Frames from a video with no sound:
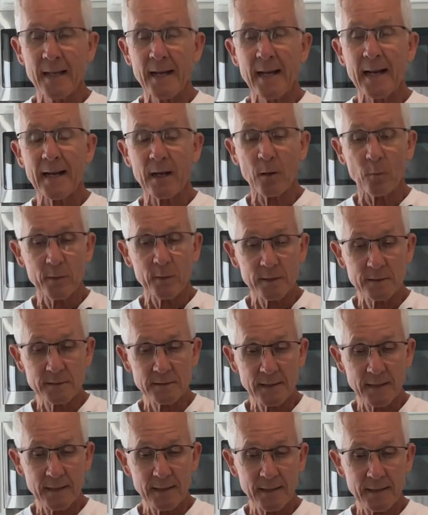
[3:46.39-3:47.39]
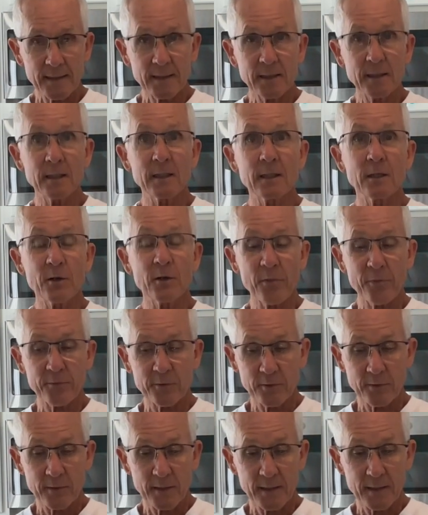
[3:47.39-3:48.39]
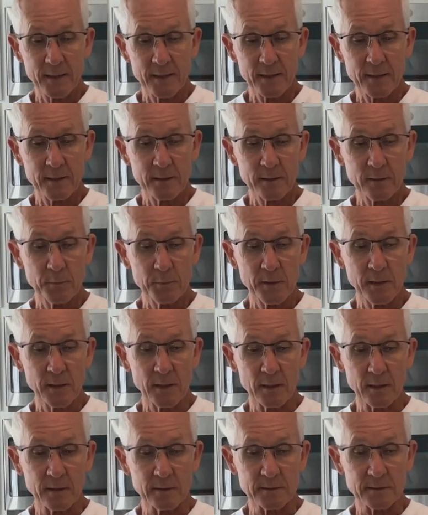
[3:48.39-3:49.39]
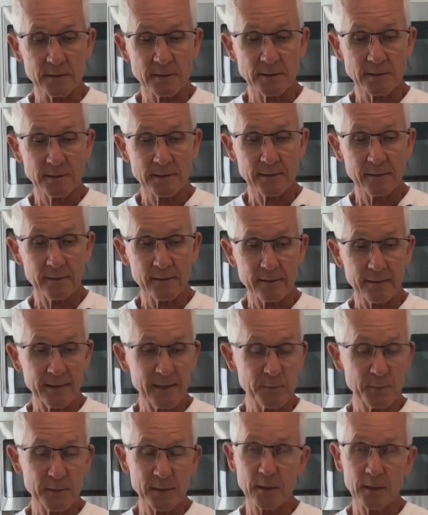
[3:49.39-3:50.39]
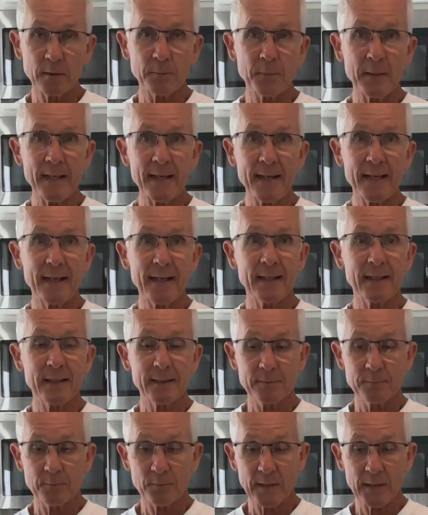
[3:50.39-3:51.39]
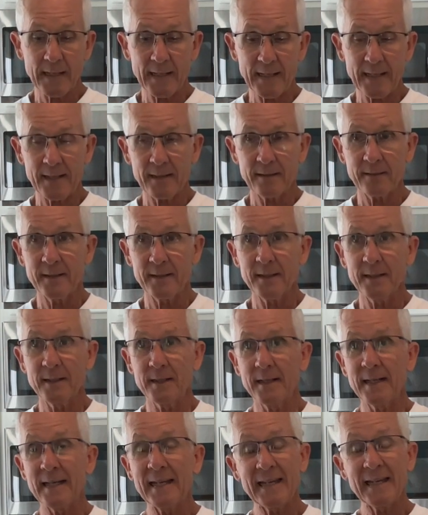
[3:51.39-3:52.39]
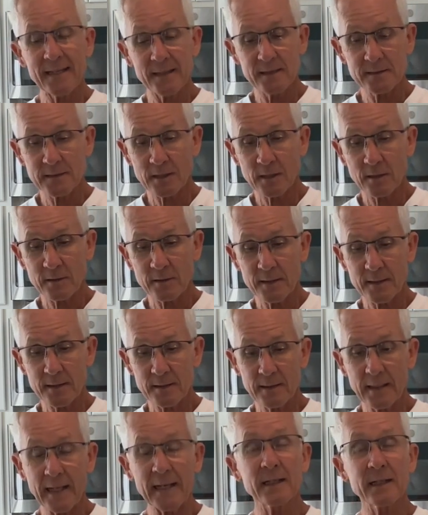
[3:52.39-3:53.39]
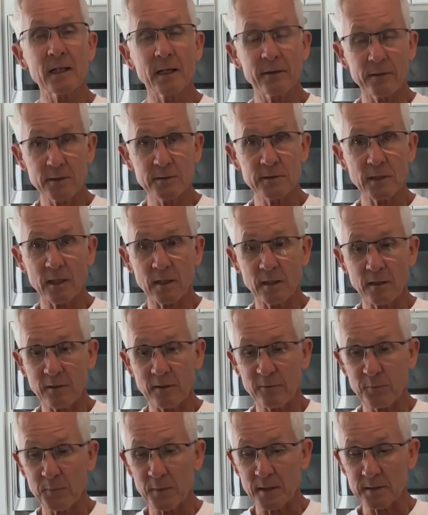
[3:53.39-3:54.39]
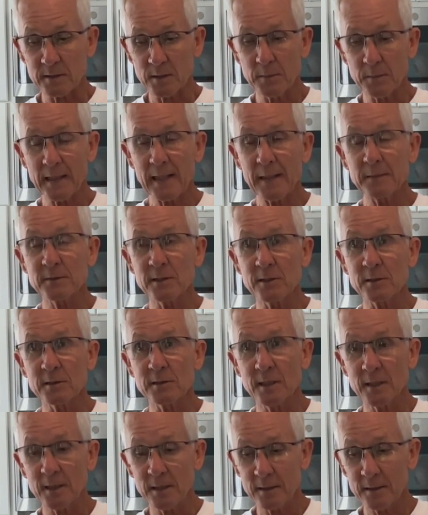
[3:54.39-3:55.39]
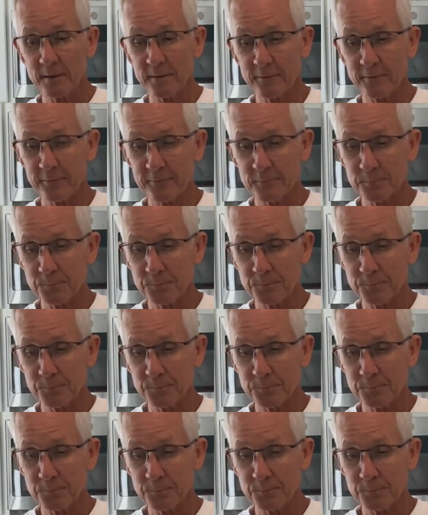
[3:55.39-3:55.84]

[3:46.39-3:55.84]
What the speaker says: I will say go through there because this particular bag had the ends on it. I cut those off because sometimes they're tough.